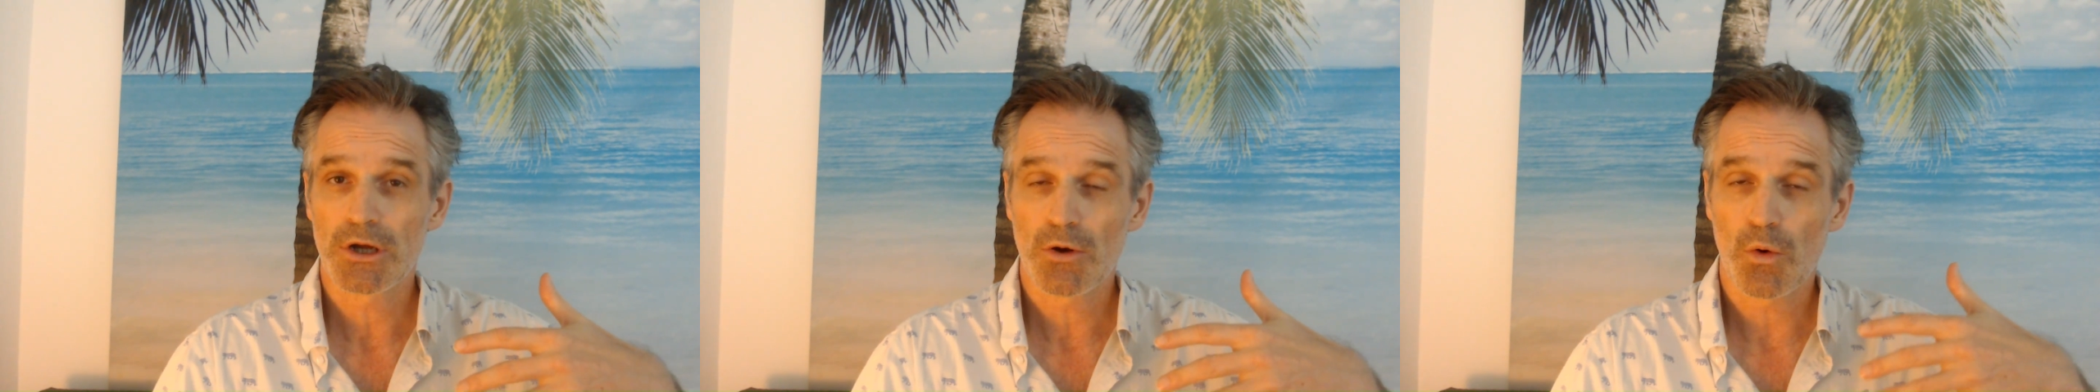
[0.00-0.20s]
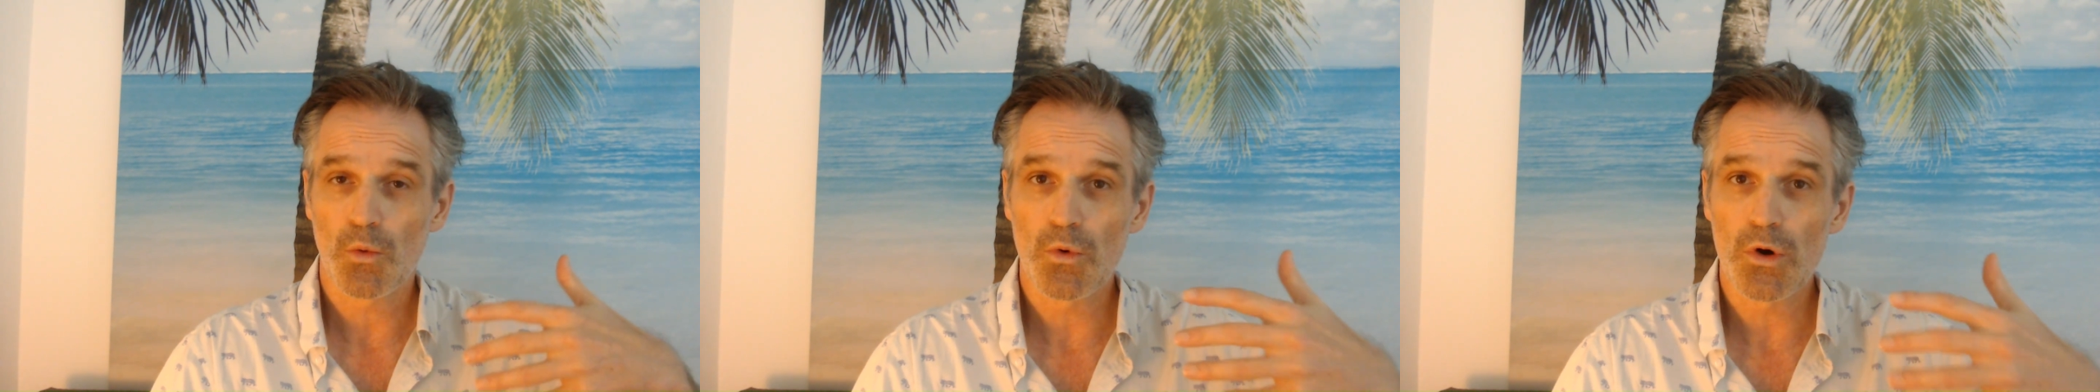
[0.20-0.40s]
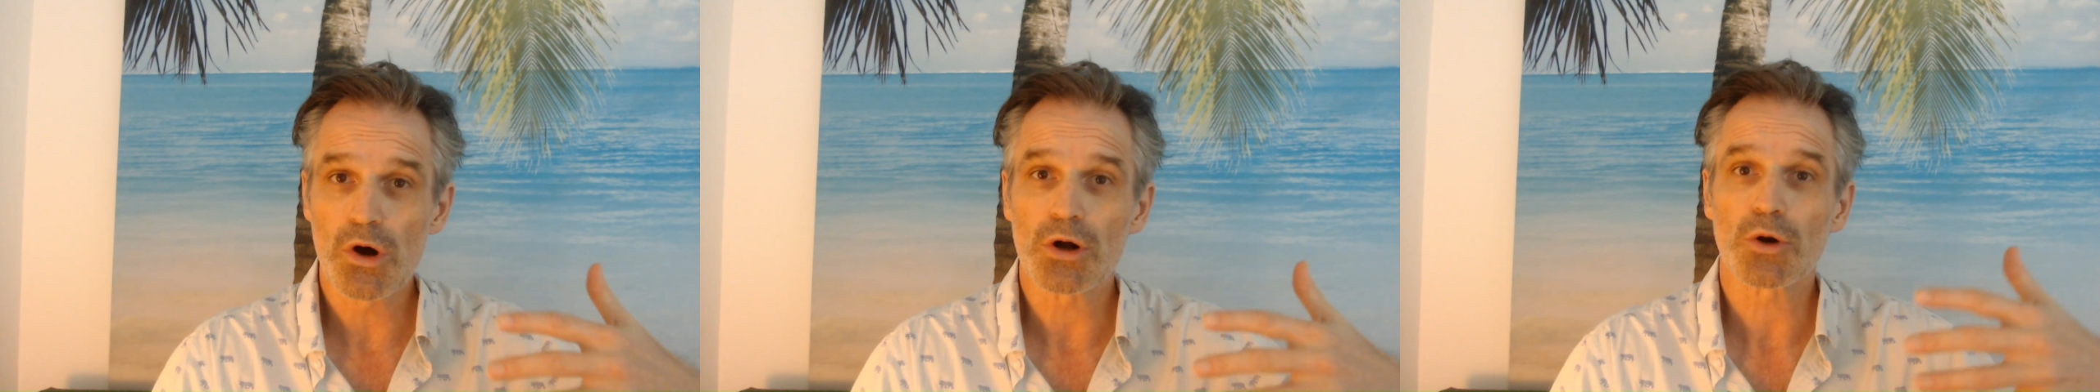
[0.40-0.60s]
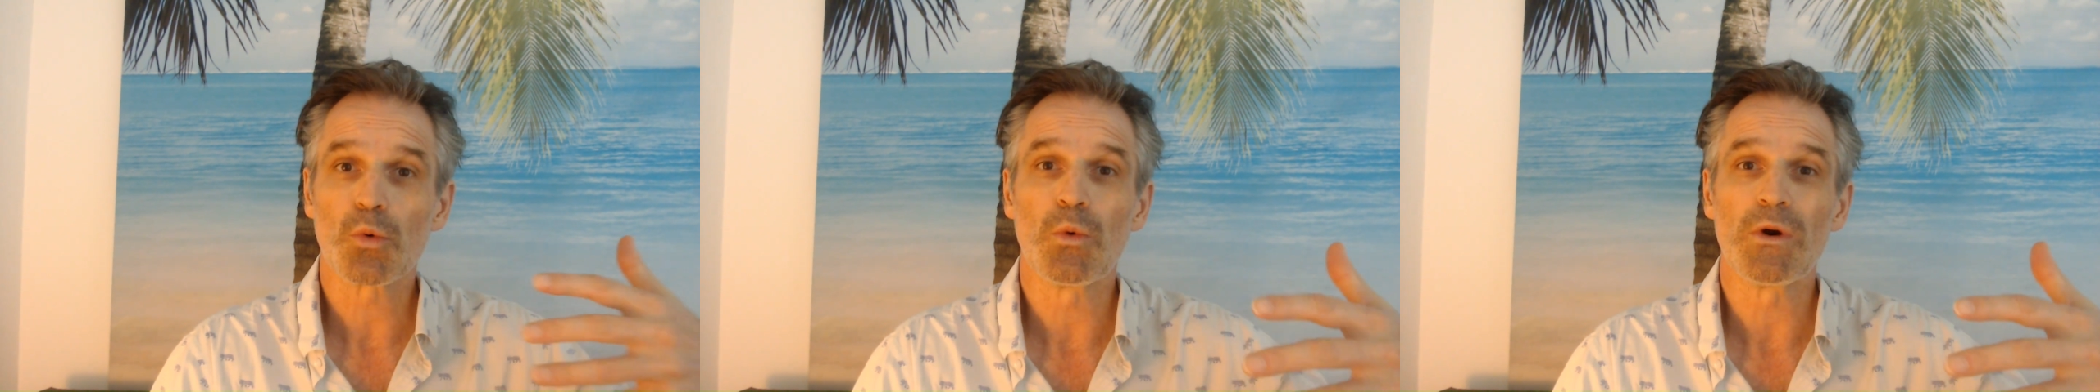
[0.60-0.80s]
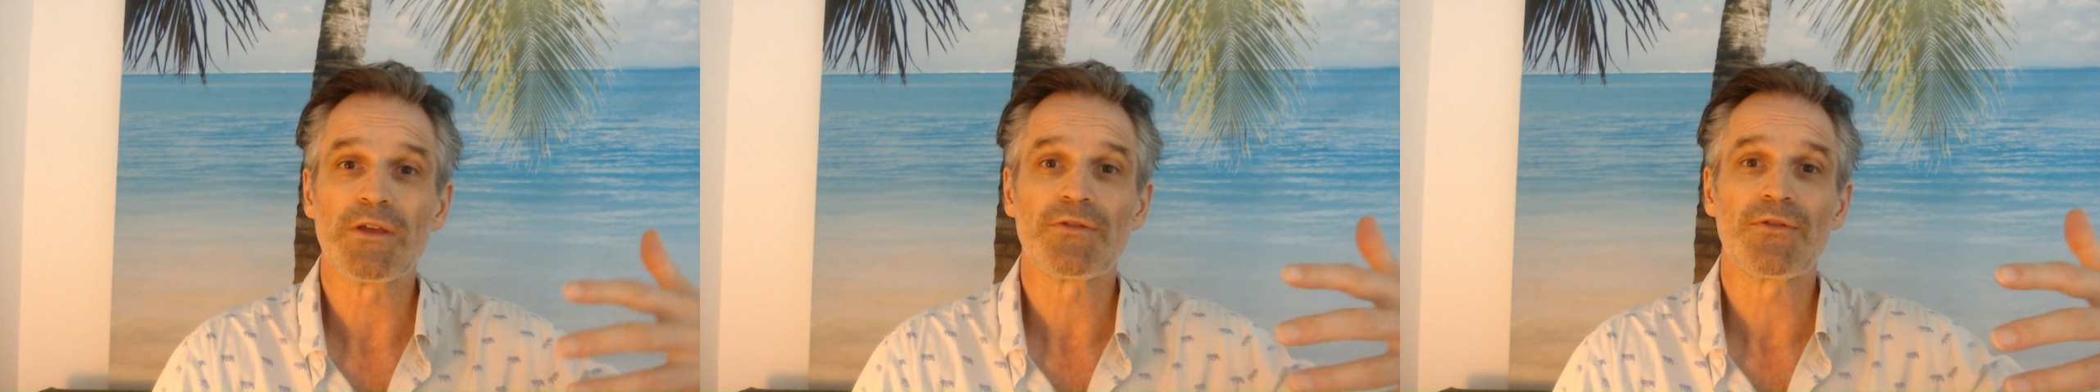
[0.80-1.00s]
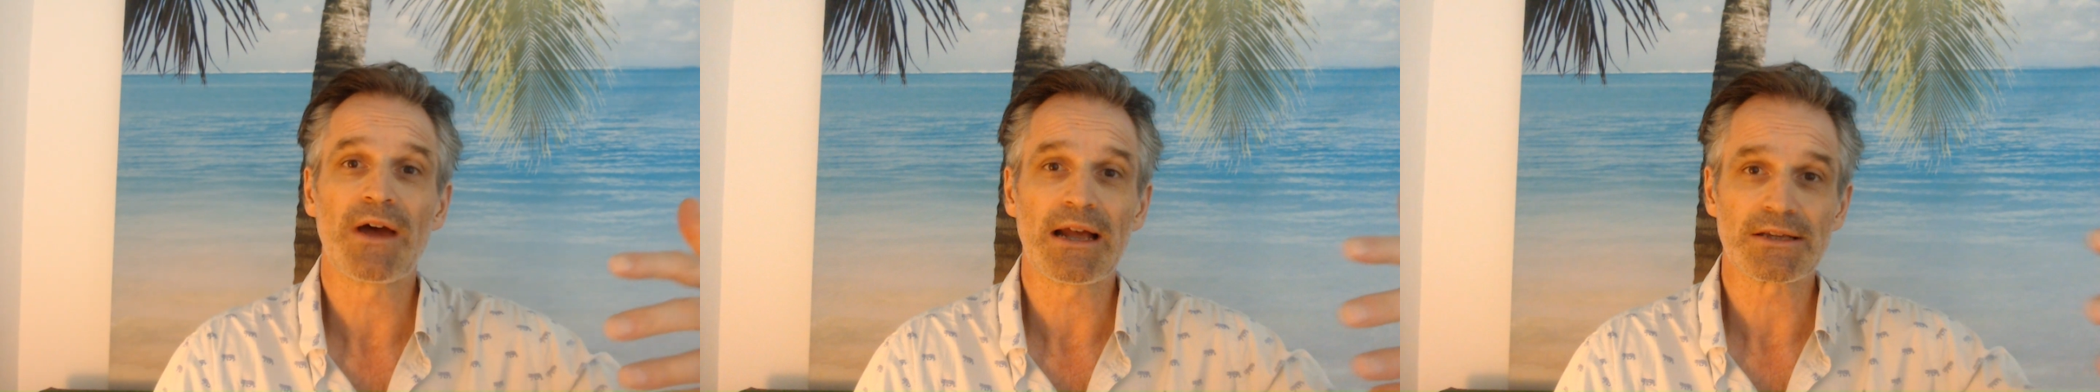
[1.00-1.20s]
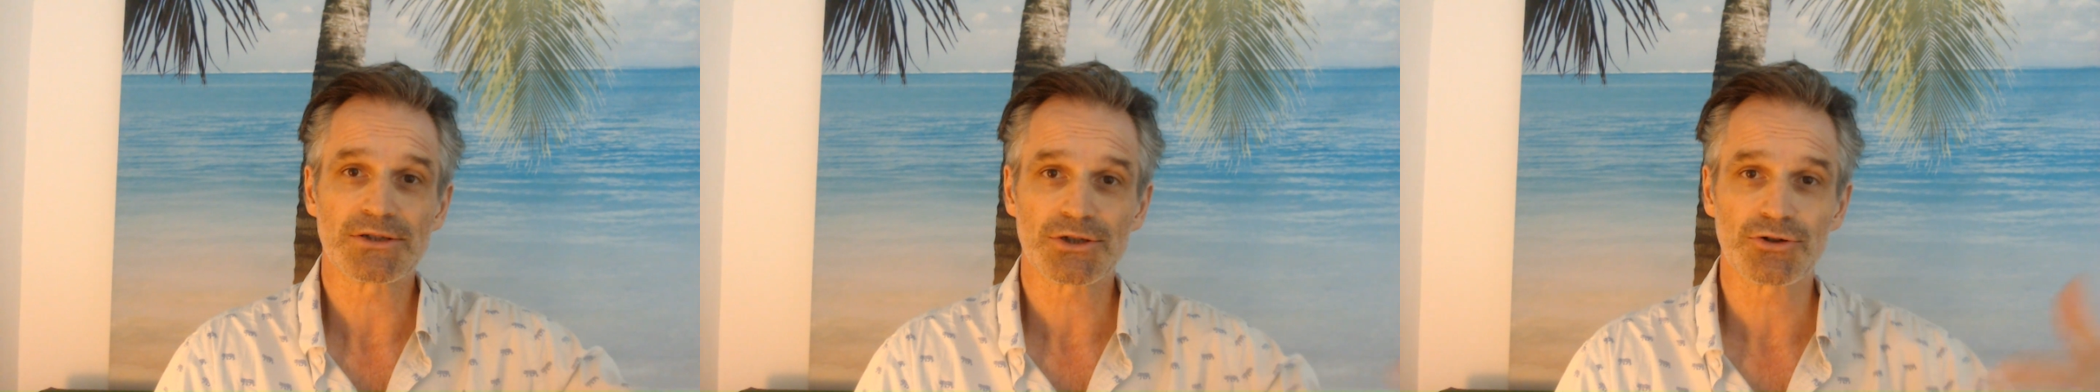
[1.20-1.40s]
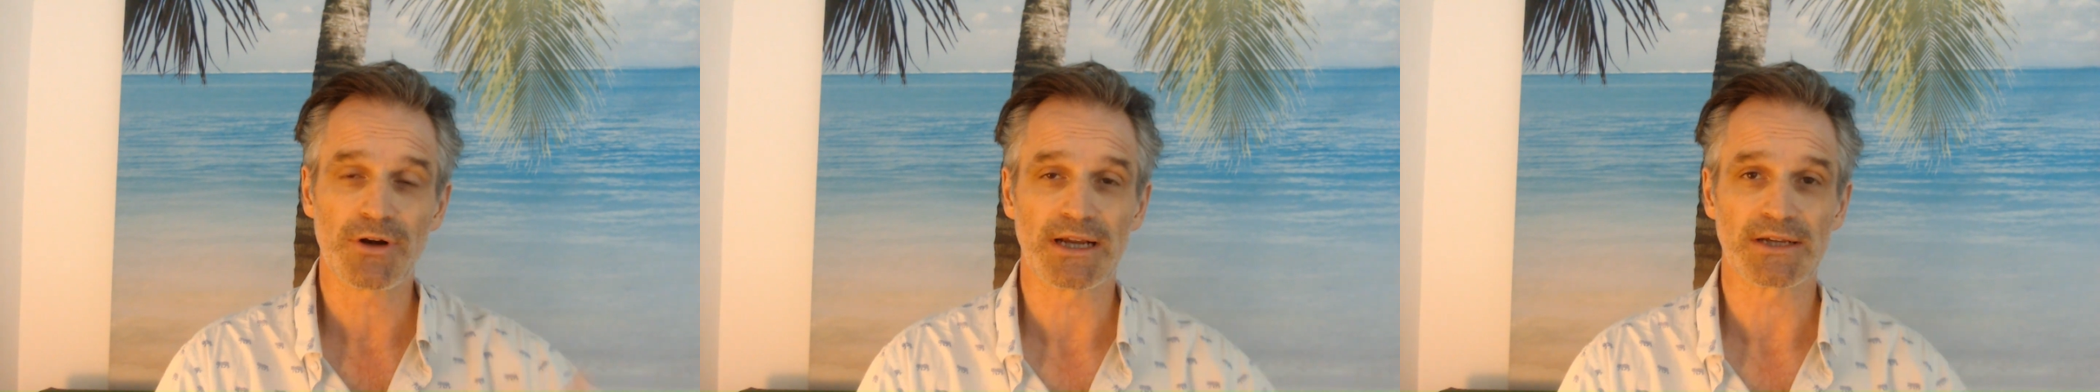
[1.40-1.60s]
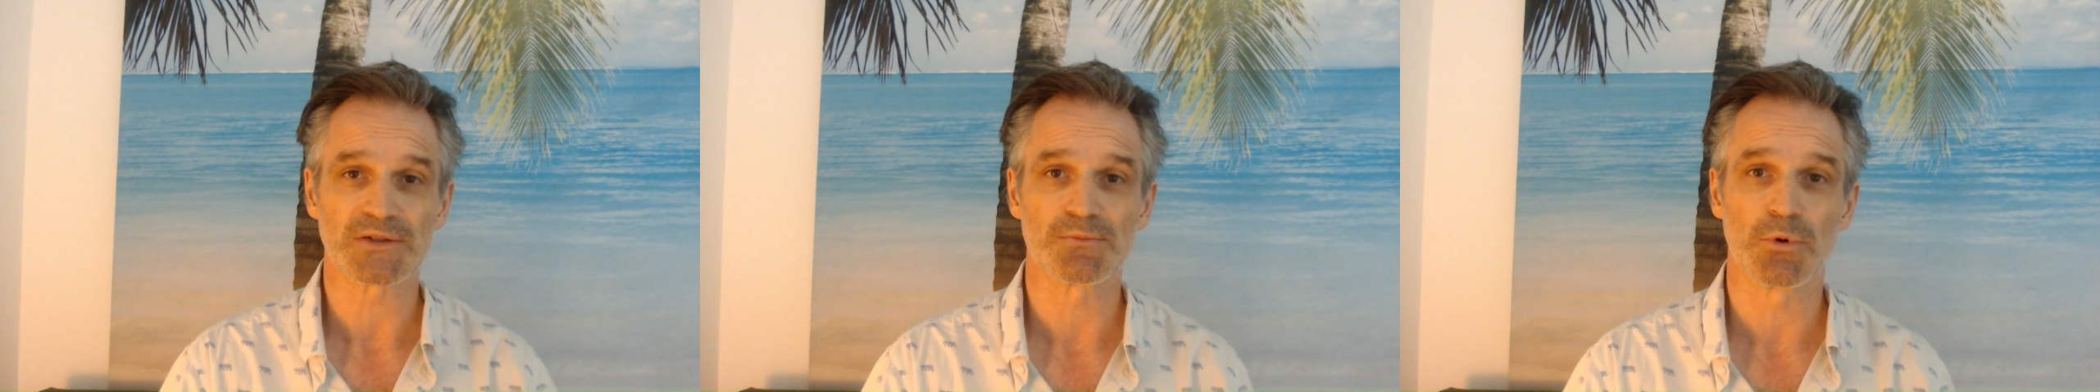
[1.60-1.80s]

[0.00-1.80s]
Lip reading: work with that stress